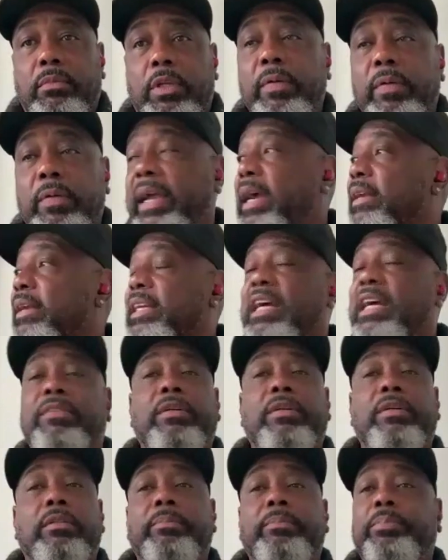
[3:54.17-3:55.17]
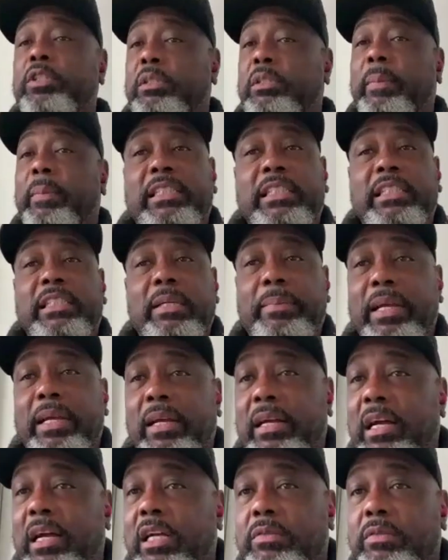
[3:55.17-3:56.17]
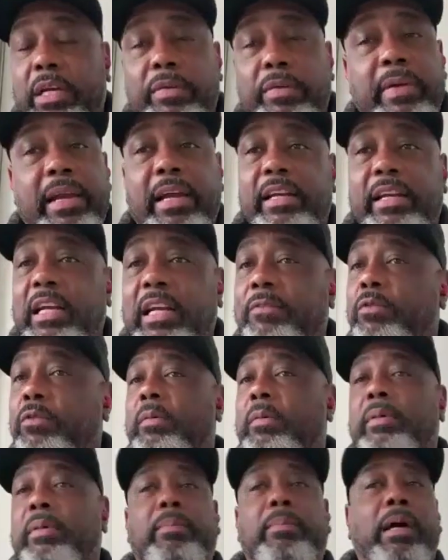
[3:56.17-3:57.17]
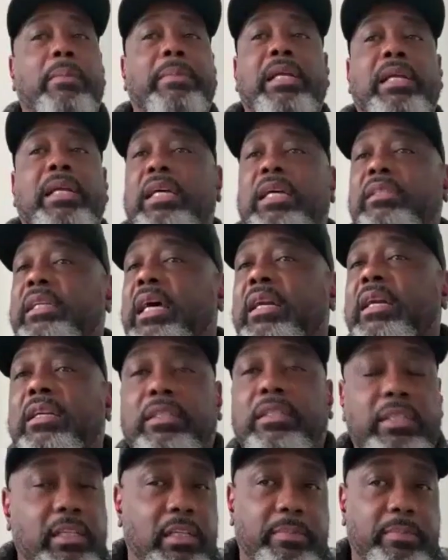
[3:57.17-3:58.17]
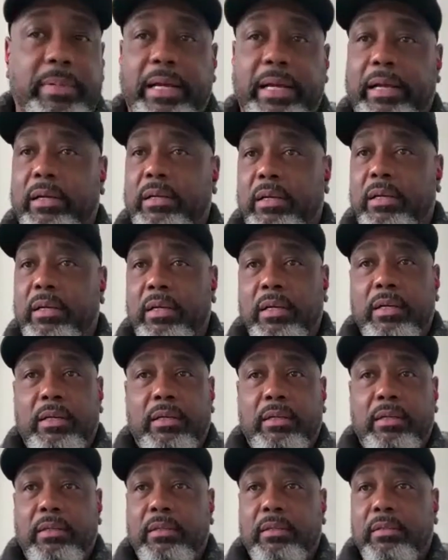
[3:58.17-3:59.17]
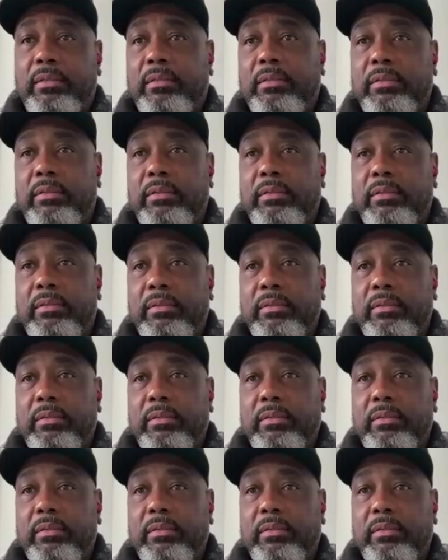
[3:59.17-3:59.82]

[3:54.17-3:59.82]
You ain't got never, somebody send me a contract, you ain't got never worry about me not signing and sending it back. That's right.